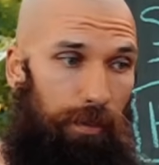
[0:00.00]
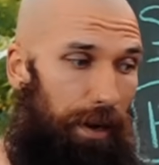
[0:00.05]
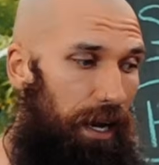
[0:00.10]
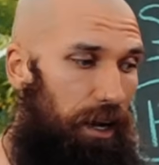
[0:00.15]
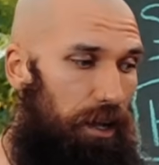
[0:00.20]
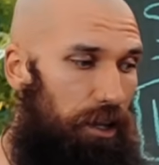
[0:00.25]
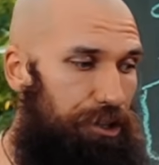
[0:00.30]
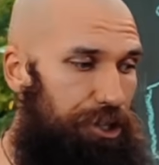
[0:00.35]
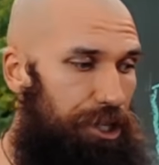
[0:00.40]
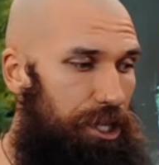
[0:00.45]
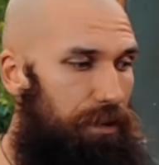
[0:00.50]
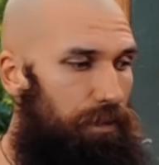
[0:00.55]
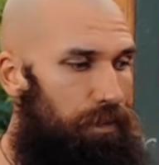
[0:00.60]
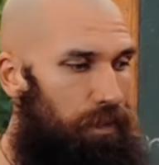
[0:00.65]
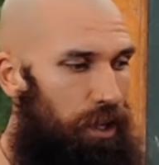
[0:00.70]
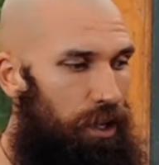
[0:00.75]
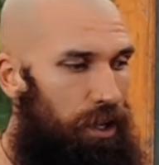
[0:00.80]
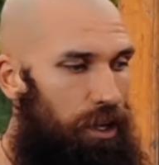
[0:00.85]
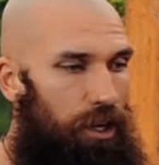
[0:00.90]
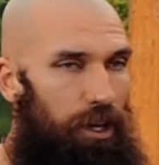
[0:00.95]
biology,
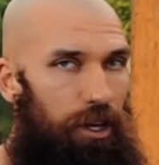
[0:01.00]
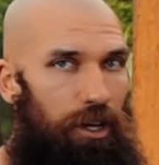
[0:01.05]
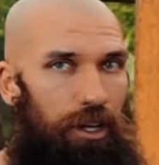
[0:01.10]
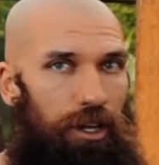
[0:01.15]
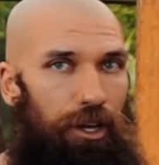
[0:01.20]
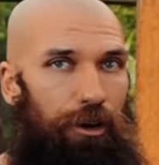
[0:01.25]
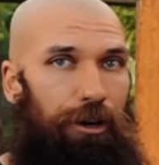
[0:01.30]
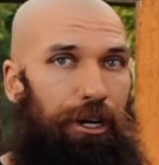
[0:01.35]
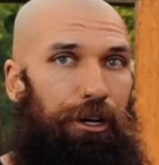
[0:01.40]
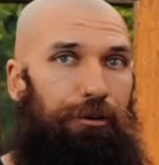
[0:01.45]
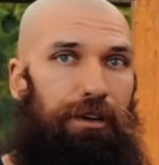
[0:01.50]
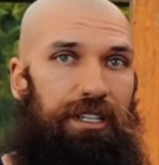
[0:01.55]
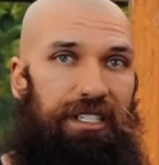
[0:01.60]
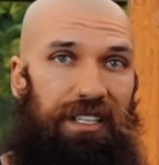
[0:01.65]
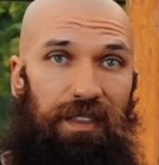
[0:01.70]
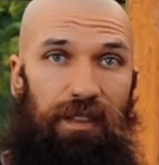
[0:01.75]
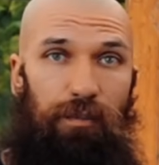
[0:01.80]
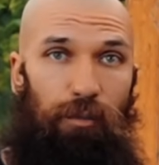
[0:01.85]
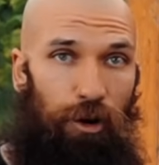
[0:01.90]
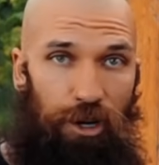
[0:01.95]
you're
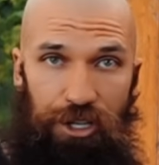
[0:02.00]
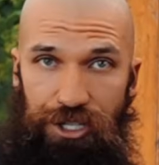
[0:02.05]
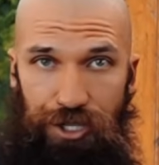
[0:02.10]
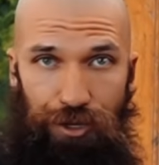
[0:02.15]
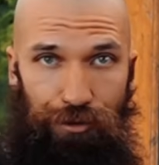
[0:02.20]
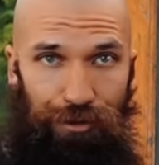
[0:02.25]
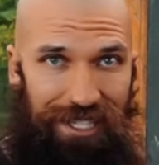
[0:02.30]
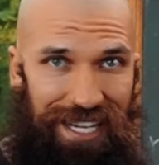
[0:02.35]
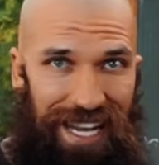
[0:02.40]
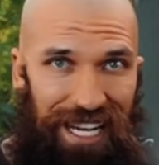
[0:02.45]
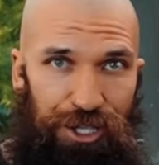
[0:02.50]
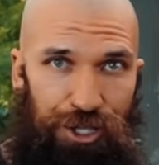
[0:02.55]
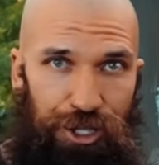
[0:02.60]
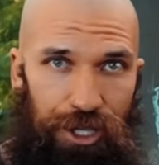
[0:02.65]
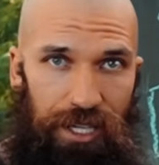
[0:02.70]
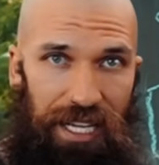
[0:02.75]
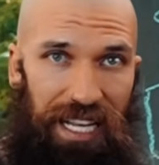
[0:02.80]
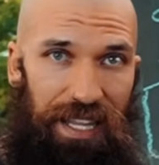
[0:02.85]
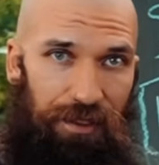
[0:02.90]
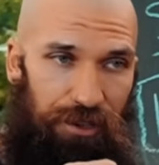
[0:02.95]
increasing the moisture
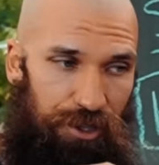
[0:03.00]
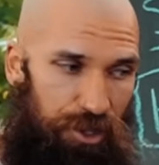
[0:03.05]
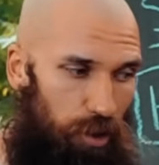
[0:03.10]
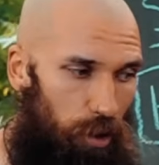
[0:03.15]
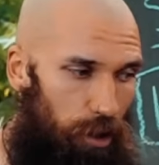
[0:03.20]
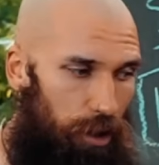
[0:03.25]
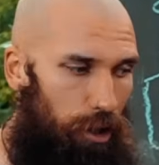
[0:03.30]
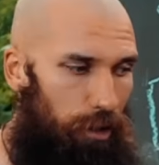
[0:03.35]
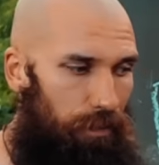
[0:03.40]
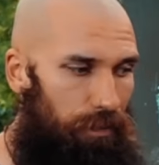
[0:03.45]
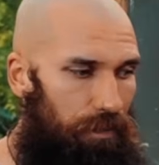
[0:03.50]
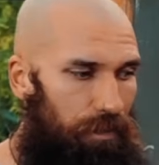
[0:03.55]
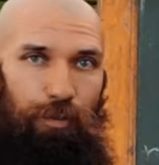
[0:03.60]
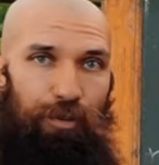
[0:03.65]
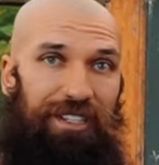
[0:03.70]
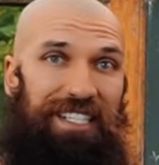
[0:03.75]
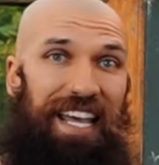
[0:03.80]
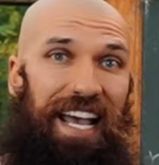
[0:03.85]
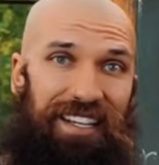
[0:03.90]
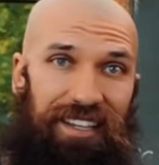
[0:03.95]
retention in the soil,
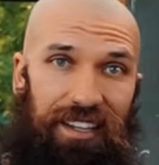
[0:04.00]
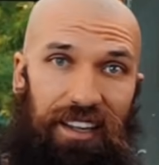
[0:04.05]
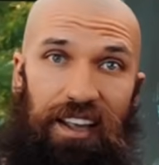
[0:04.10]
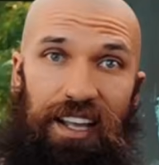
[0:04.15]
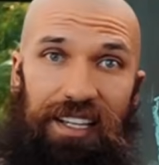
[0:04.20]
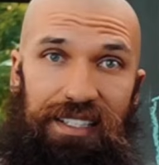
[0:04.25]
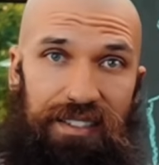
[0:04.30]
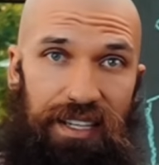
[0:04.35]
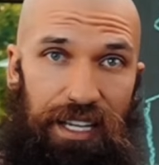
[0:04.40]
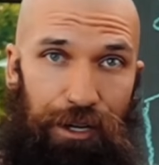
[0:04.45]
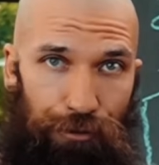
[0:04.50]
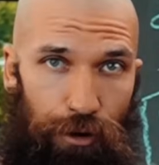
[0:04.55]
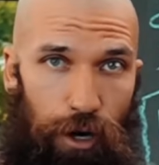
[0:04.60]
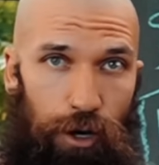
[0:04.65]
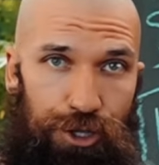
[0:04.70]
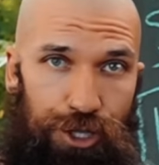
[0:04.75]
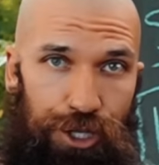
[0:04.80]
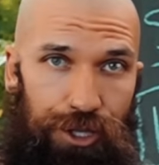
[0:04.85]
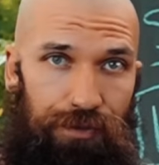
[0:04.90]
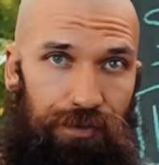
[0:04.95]
protecting against
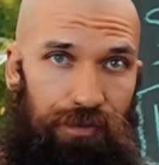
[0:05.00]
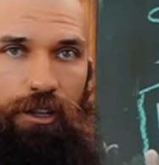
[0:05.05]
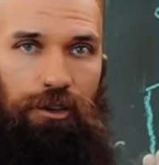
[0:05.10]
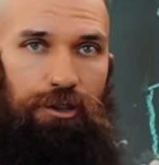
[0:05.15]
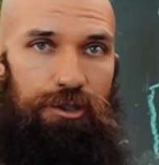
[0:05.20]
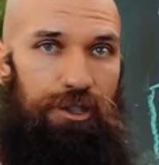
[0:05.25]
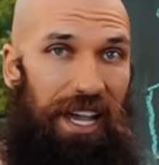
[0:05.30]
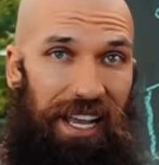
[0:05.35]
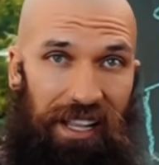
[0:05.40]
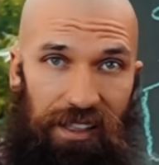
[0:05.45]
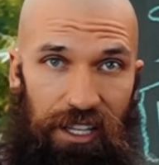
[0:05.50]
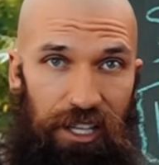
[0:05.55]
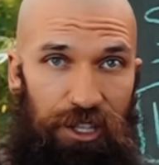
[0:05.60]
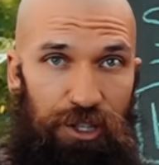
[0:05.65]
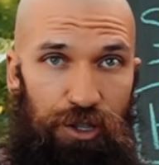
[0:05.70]
erosion, you're cycling